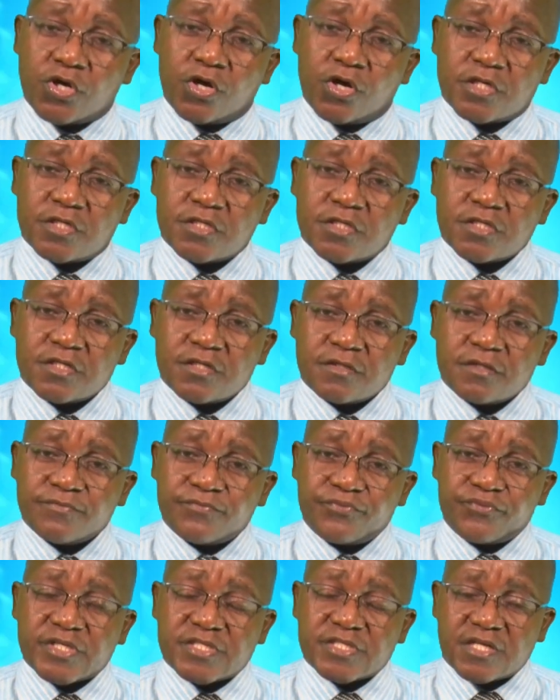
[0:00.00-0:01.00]
God.
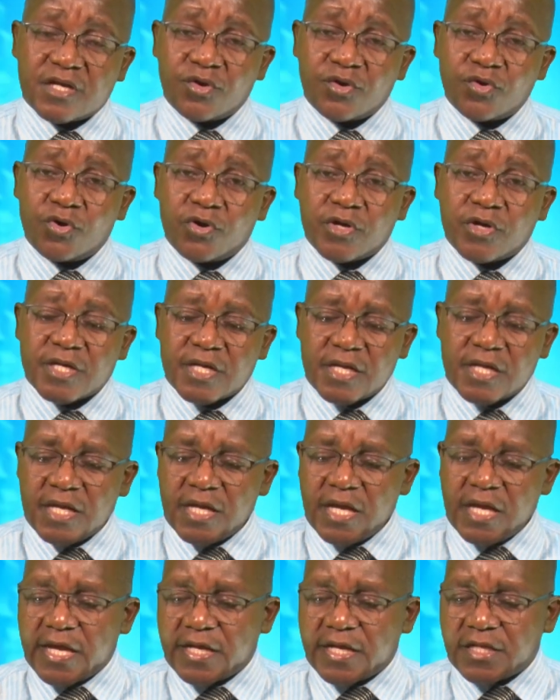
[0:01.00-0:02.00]
Praise the Lord.
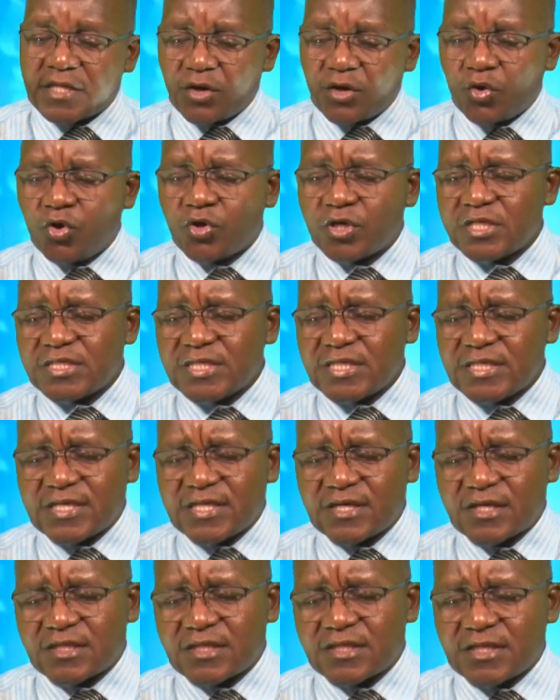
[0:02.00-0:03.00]
And the Lord,
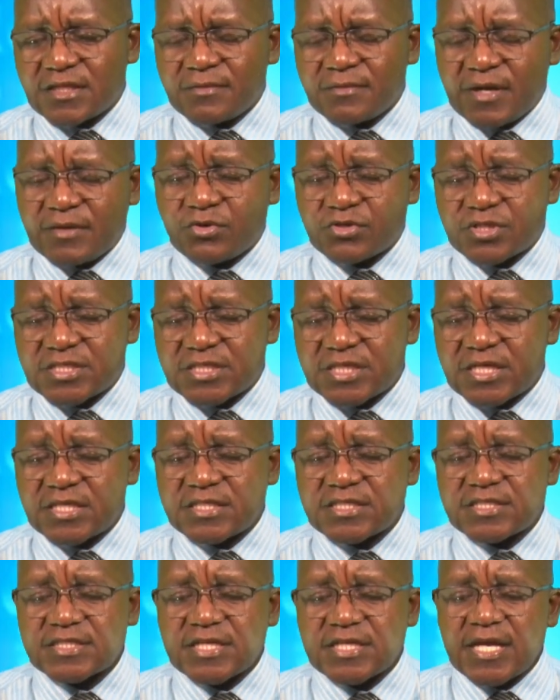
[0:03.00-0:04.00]
the Bible
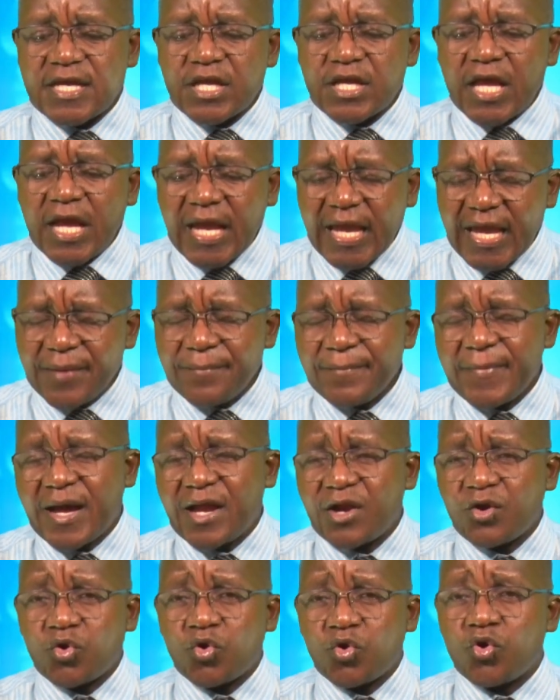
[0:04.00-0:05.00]
says, Him
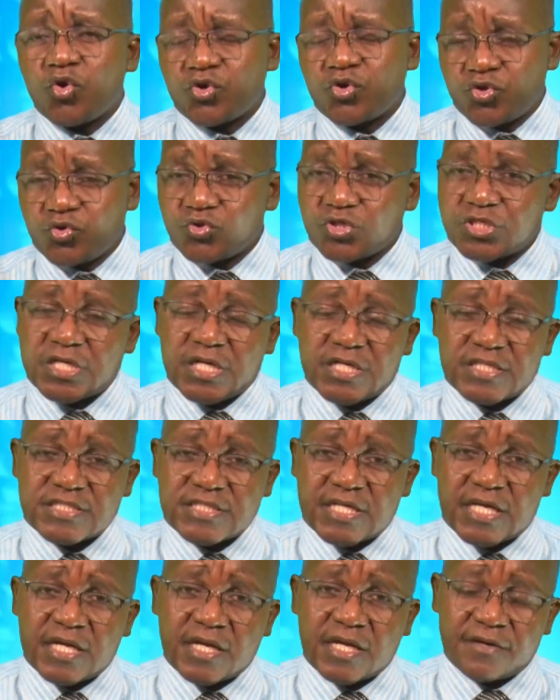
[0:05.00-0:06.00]
alone you shall
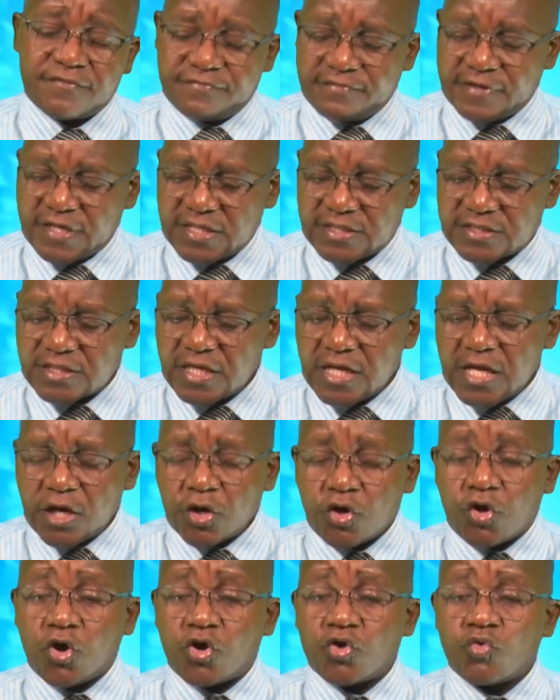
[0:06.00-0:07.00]
sacrifice.
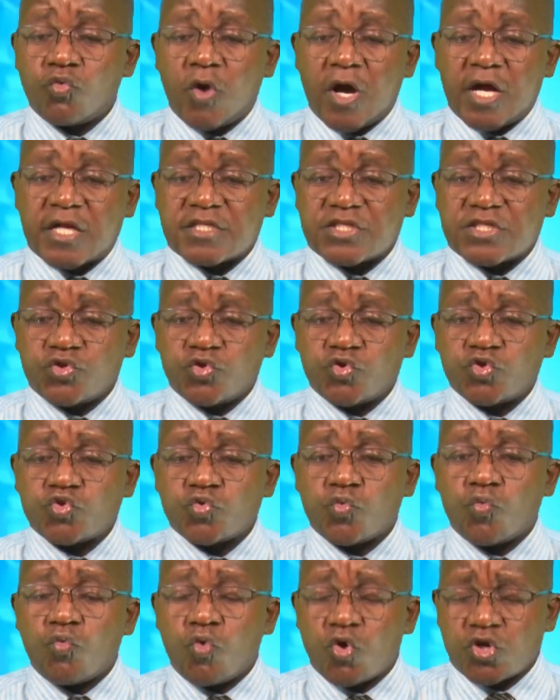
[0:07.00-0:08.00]
God wants you
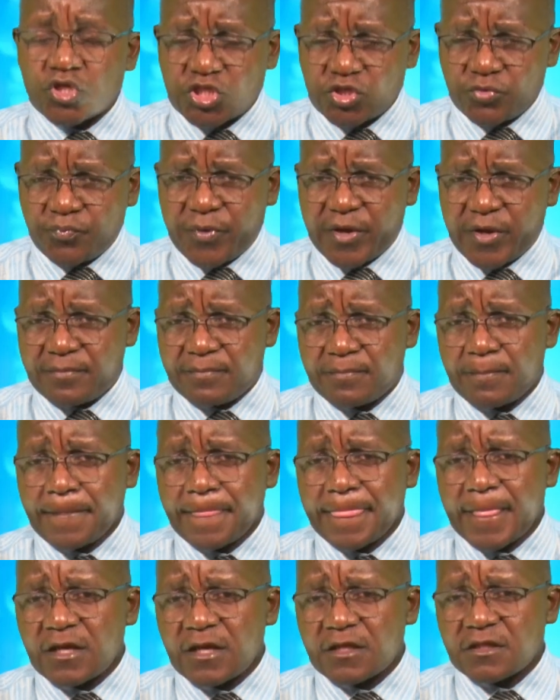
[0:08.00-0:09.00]
to worship Him,
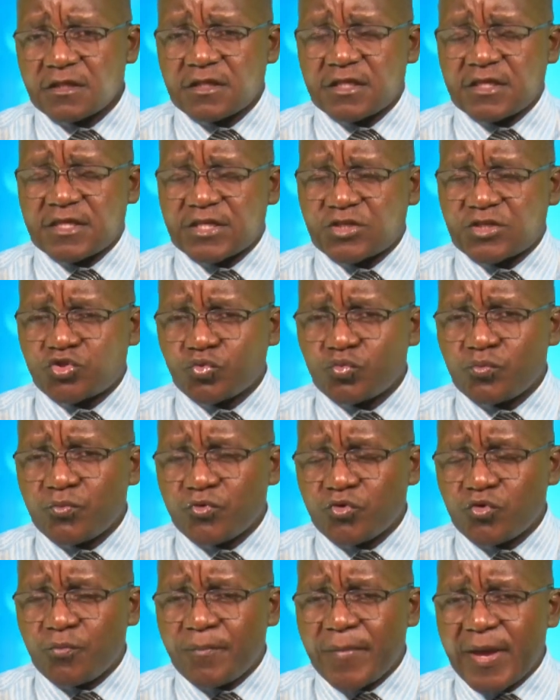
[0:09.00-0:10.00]
that
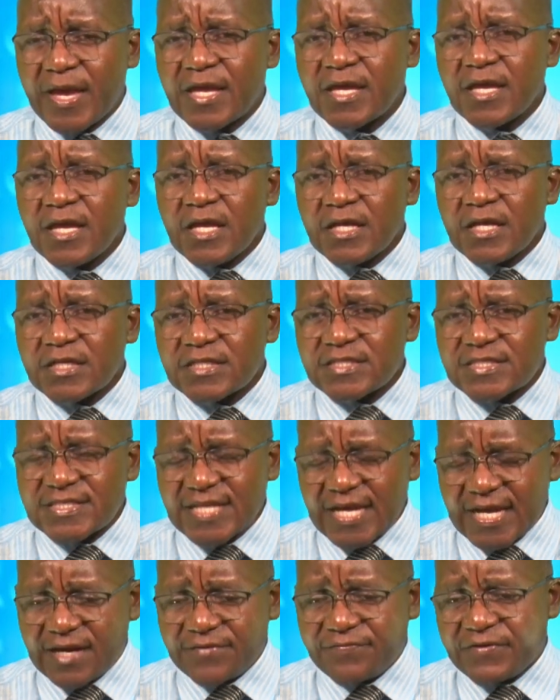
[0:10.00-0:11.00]
you may
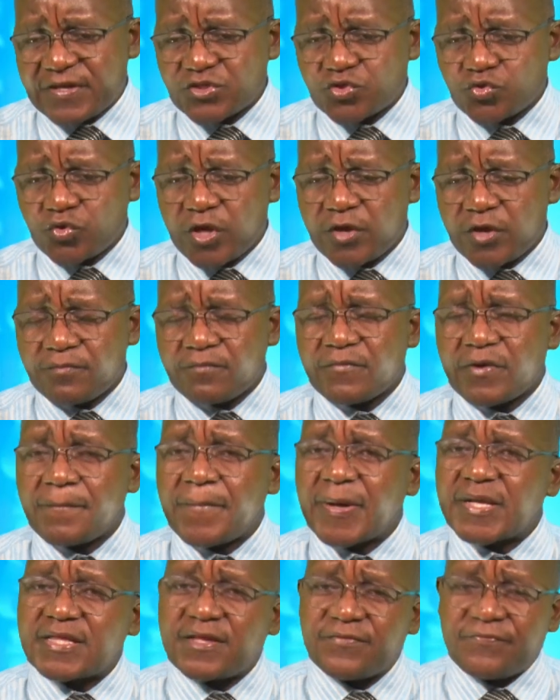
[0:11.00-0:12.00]
sacrifice to Him.
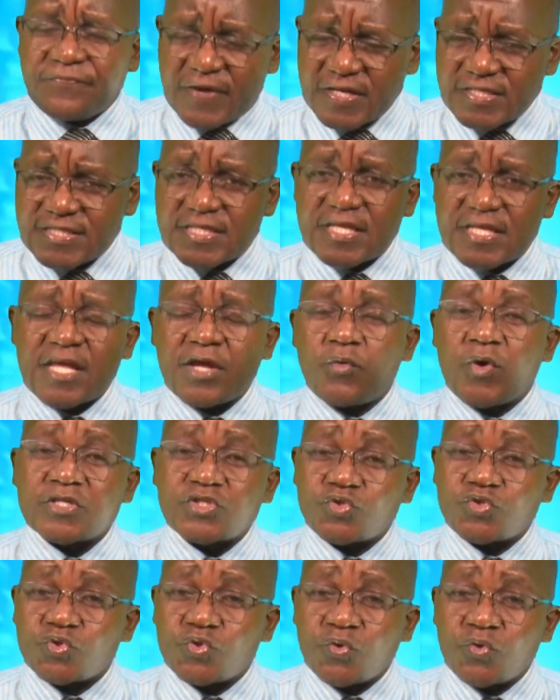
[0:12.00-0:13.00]
But the first thing He
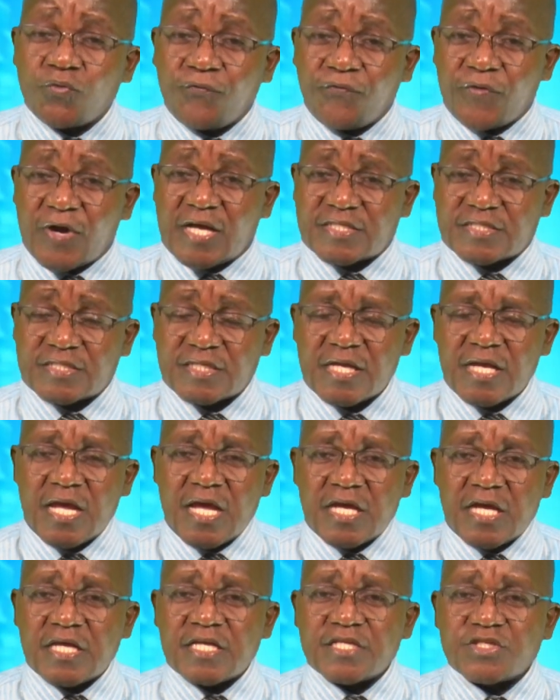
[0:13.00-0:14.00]
wants to do first
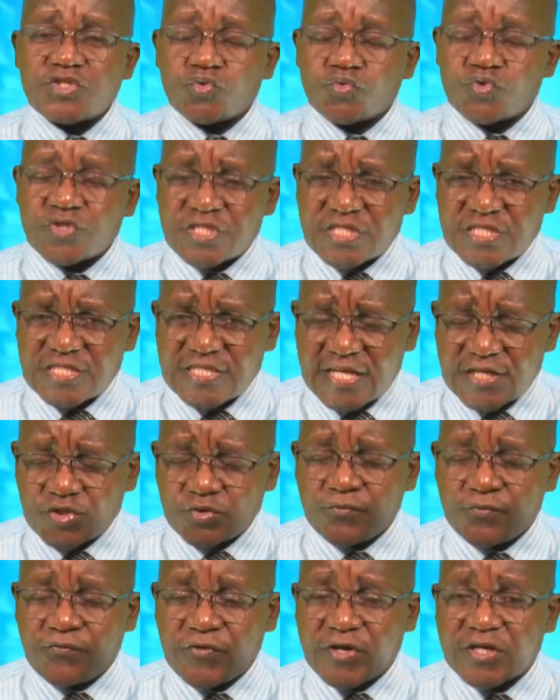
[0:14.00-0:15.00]
is to
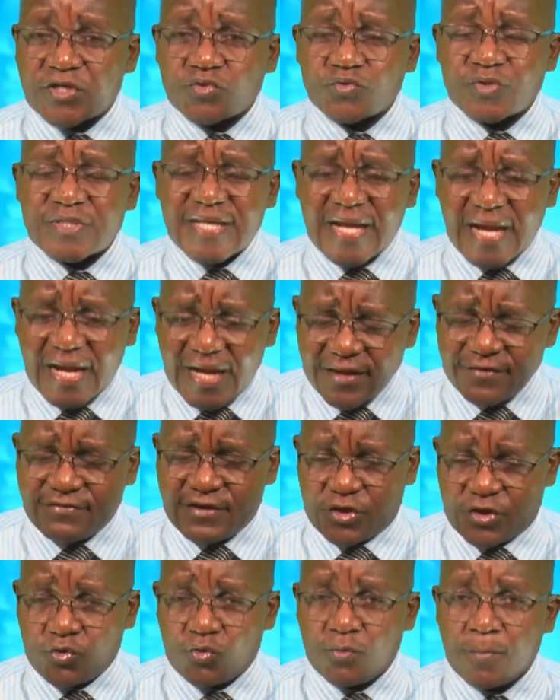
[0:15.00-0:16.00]
set you free, to
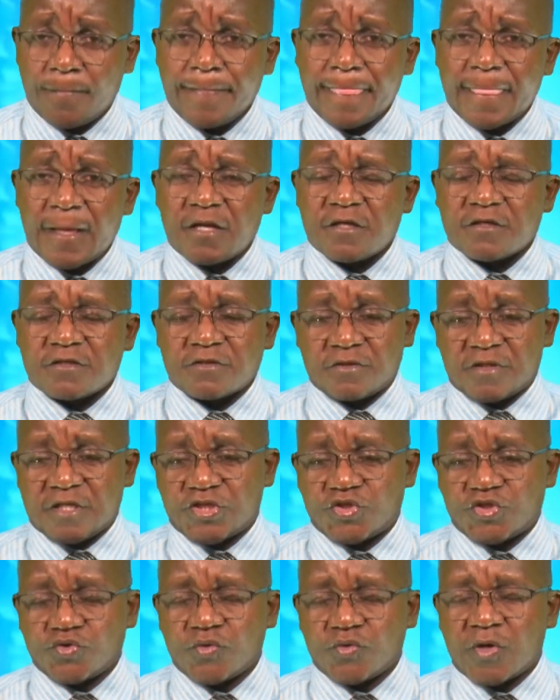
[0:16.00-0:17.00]
deliver you, so
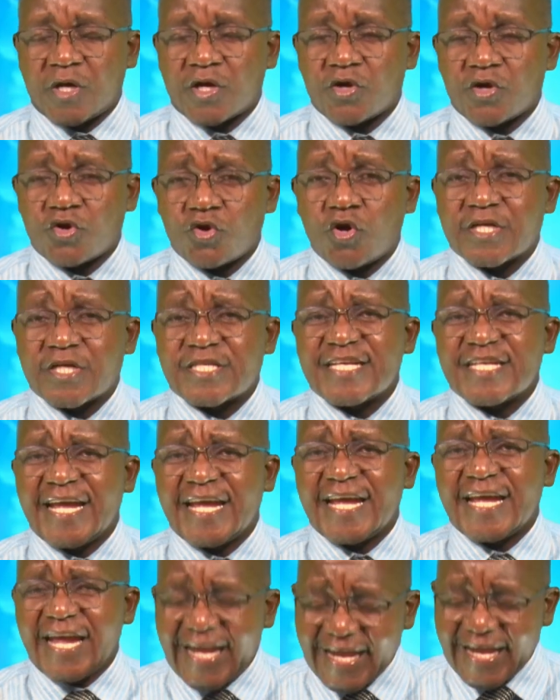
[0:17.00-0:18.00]
that you are not
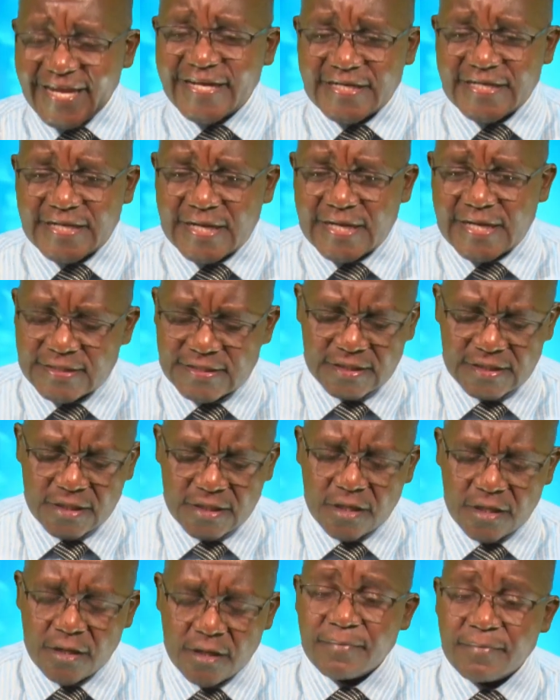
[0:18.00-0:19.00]
hindered
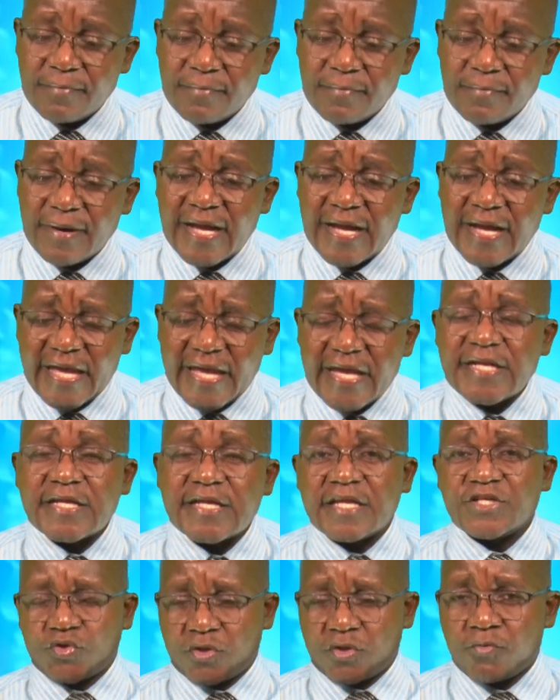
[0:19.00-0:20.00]
by any
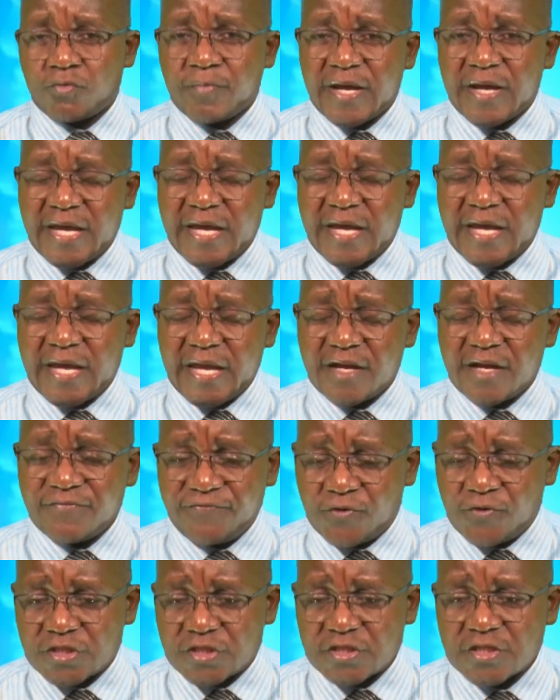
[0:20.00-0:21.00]
reason or by any
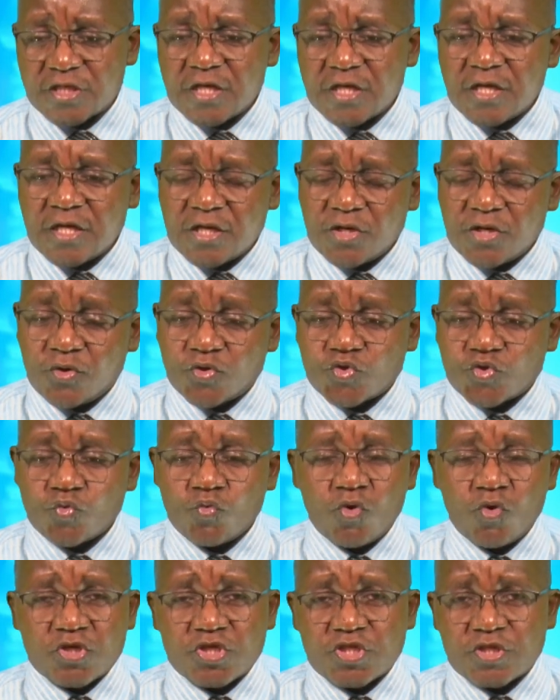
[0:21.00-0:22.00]
force not to
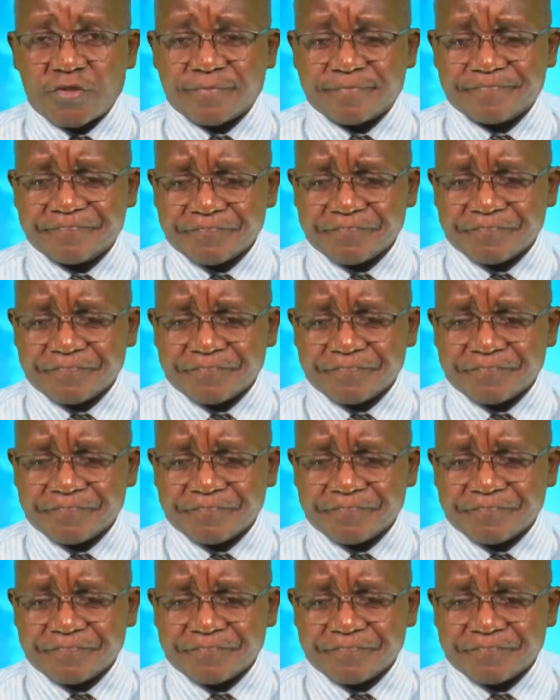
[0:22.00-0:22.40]
worship.